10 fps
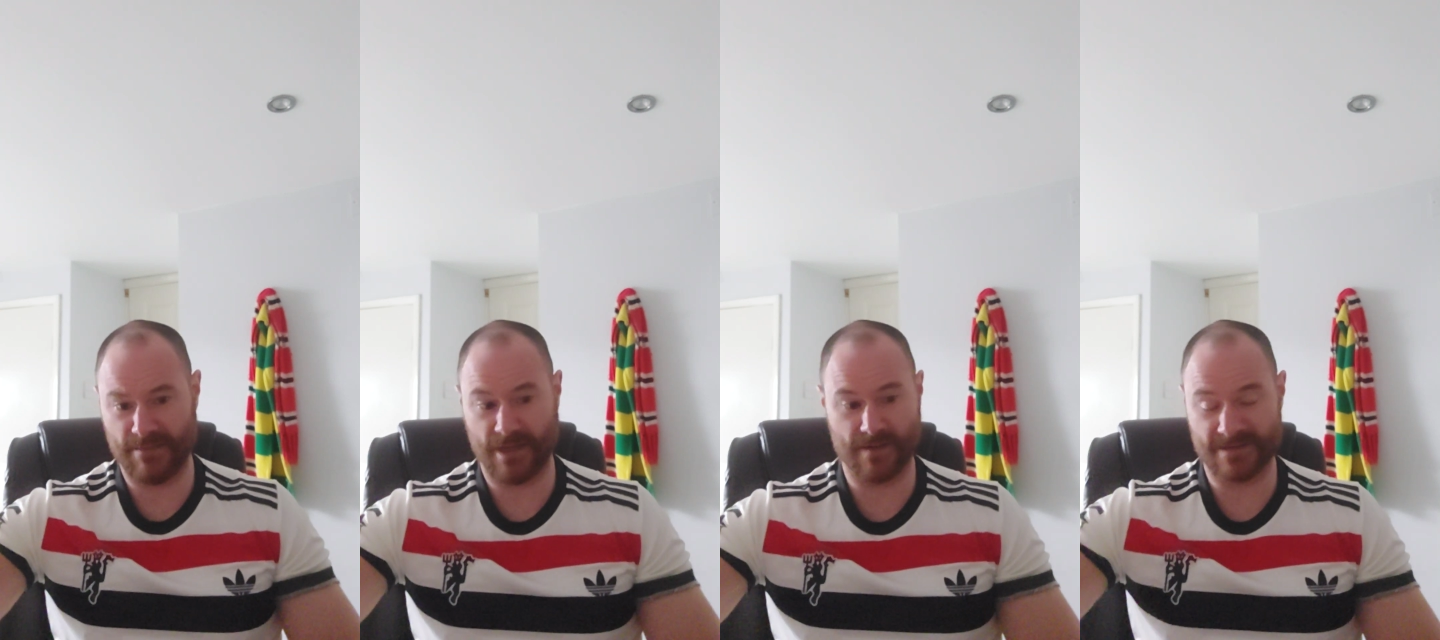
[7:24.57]

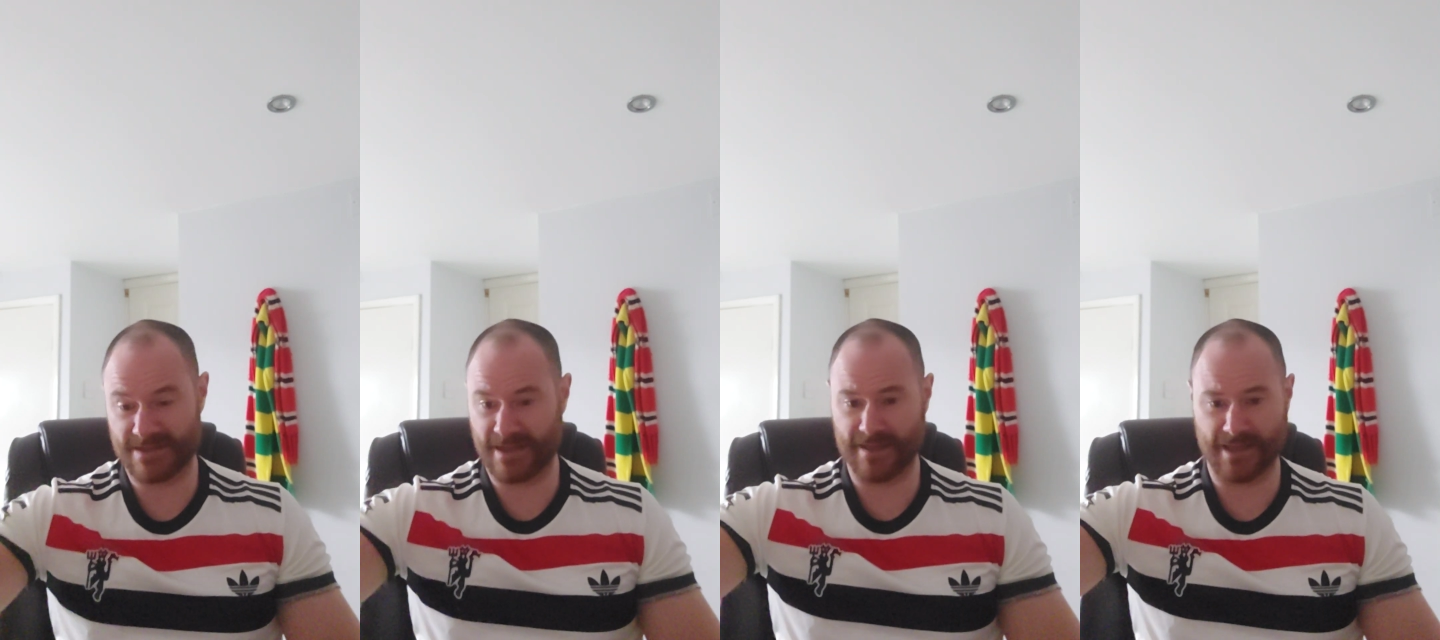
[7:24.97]
He goes and
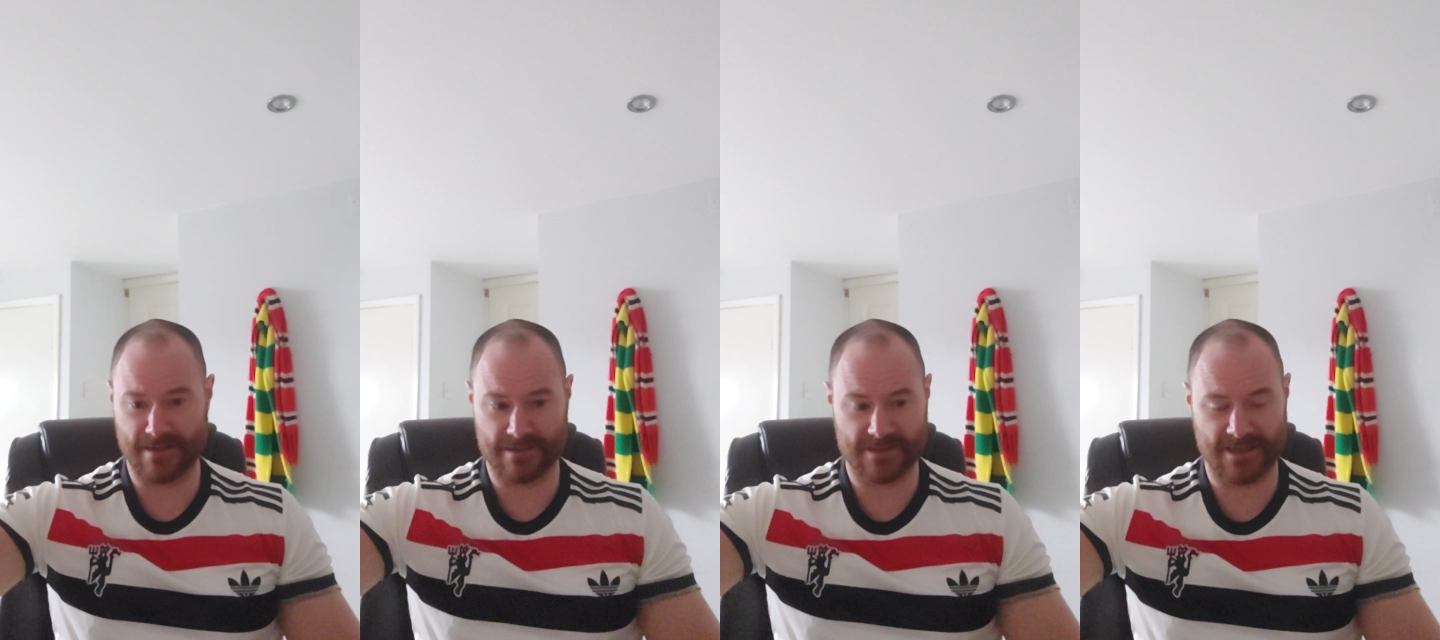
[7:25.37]
stands
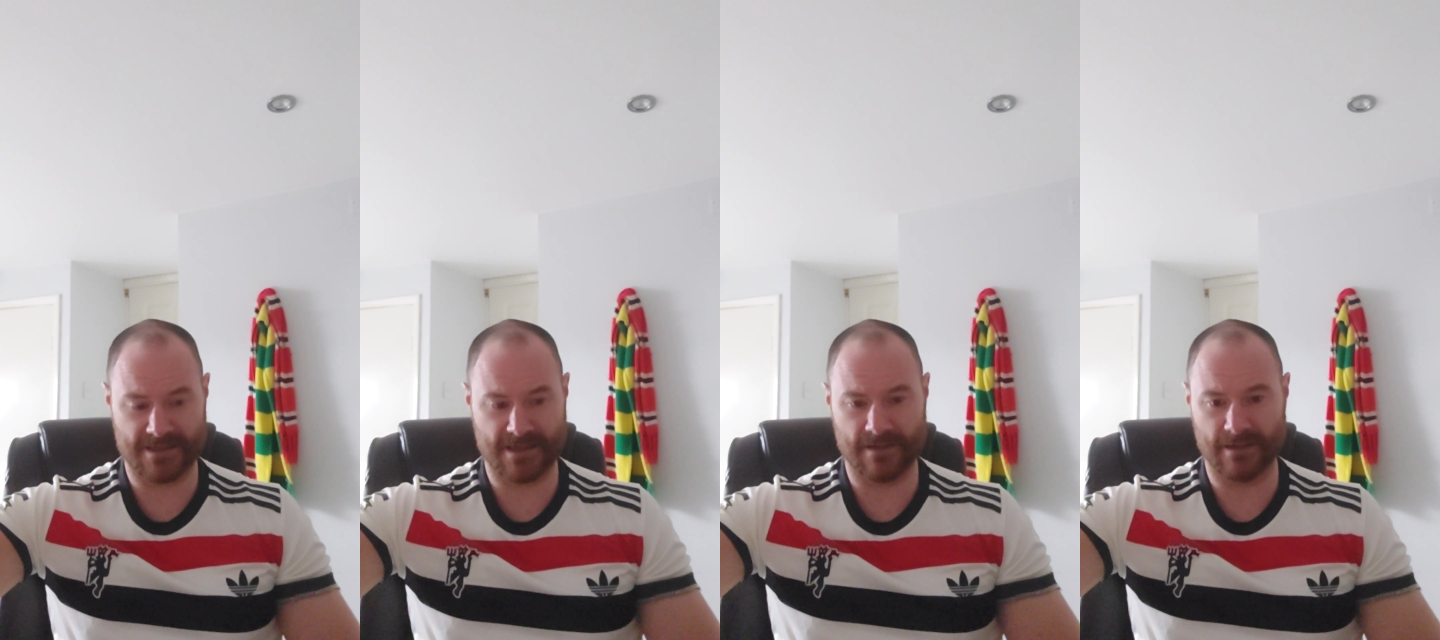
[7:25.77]

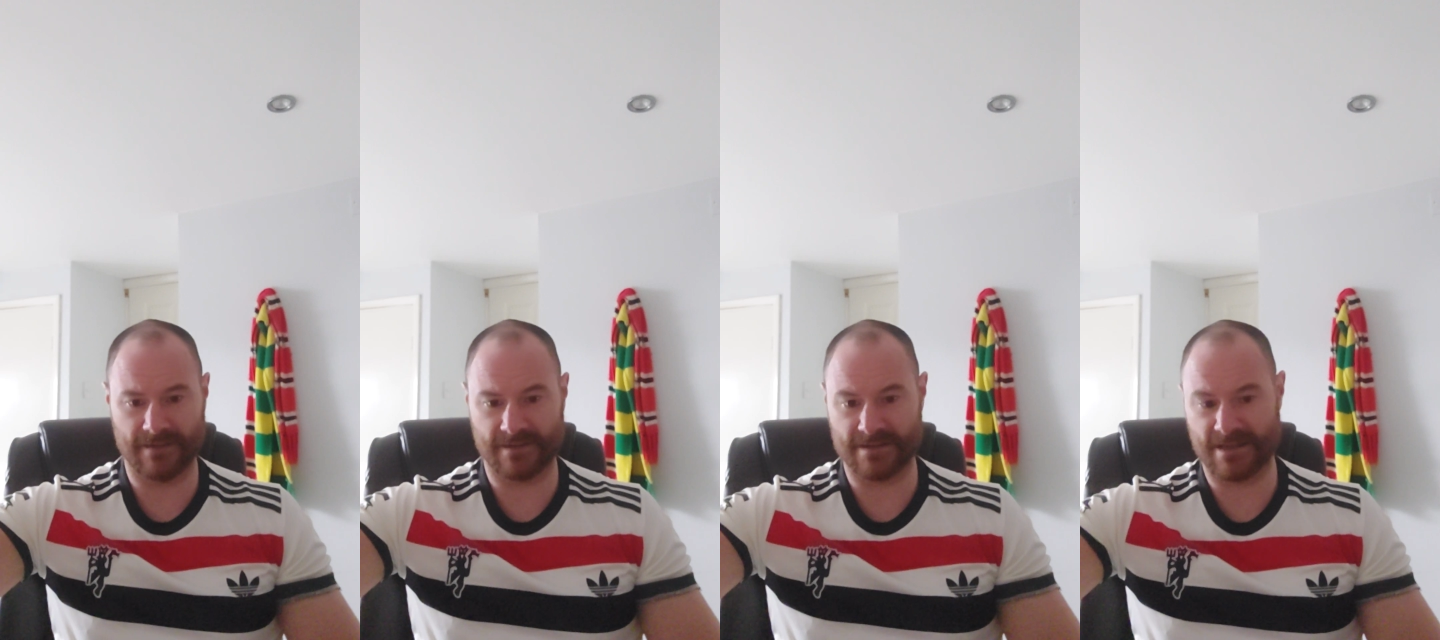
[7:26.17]
out on the
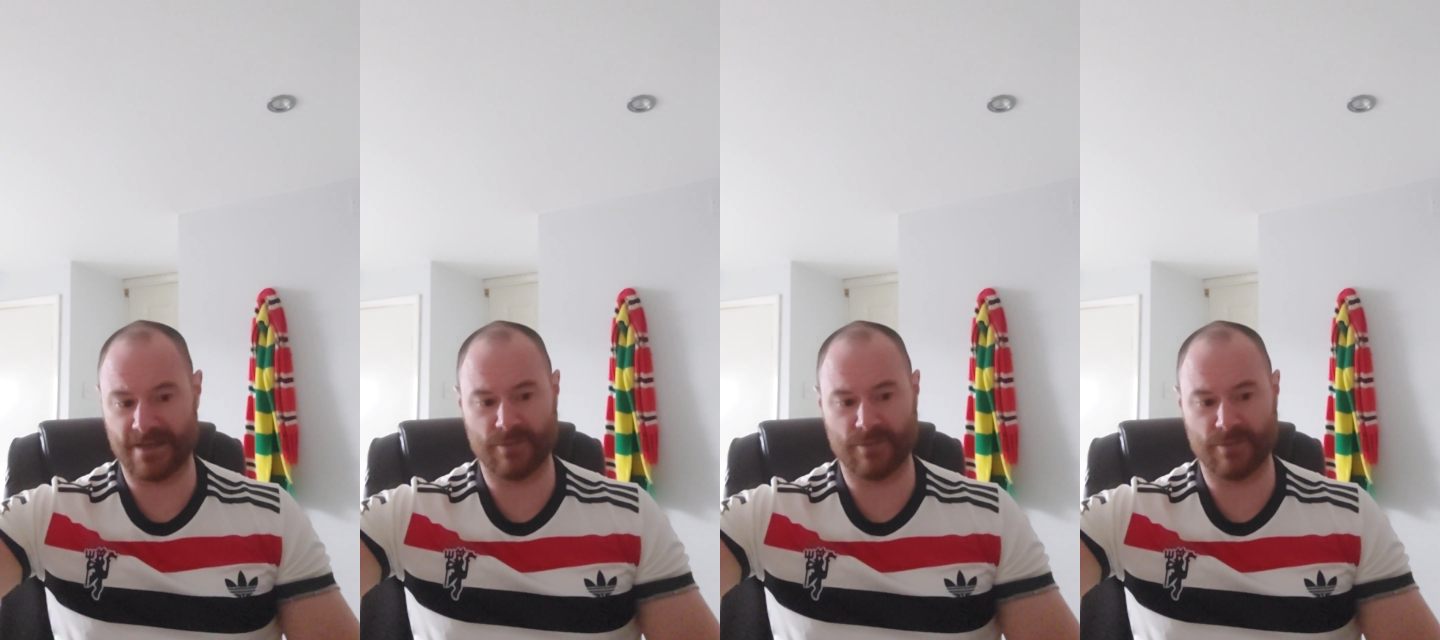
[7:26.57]
left-hand side,